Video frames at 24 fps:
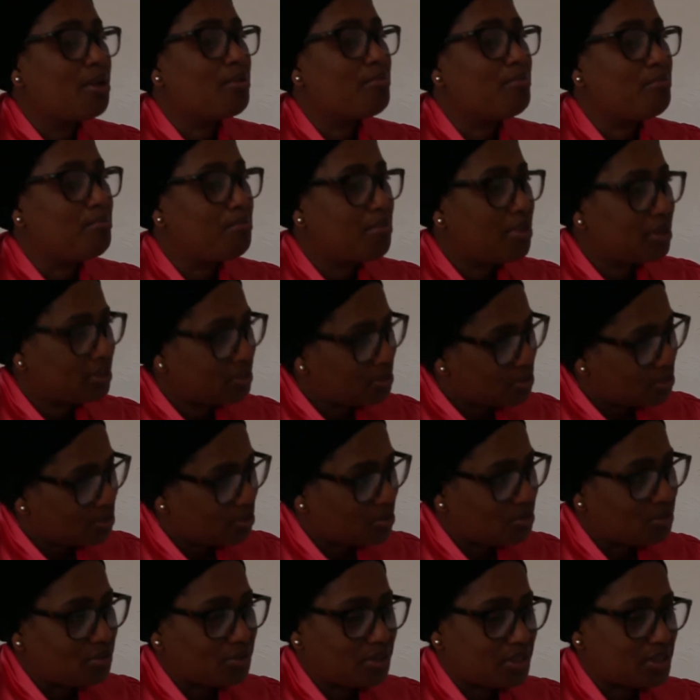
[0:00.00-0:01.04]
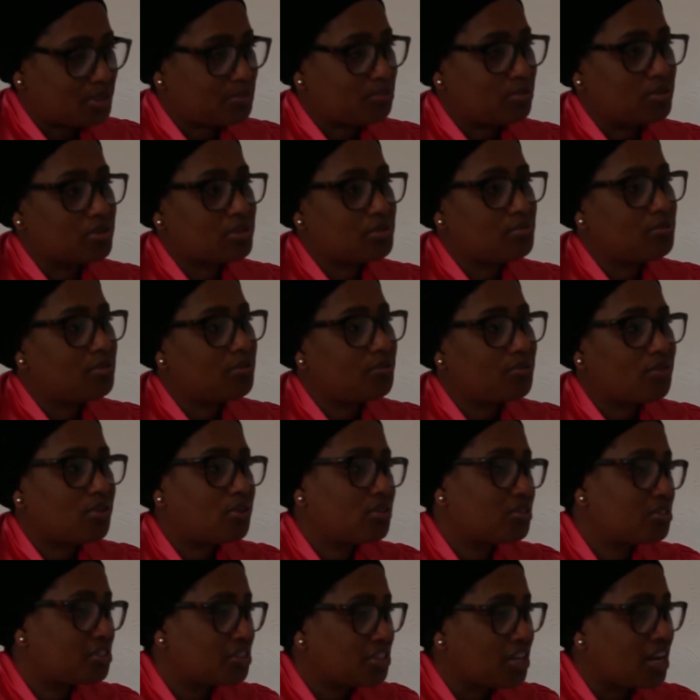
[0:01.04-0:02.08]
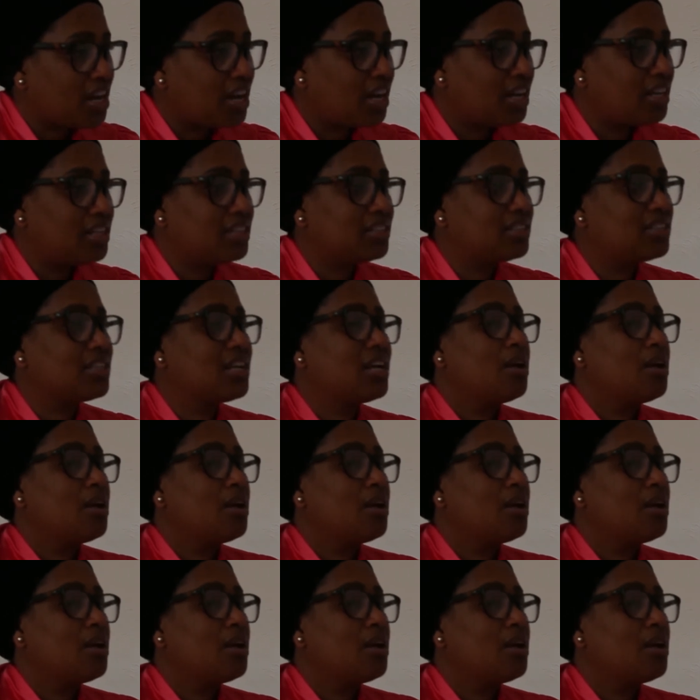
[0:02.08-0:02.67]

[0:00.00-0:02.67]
make sure you're responsible for your child,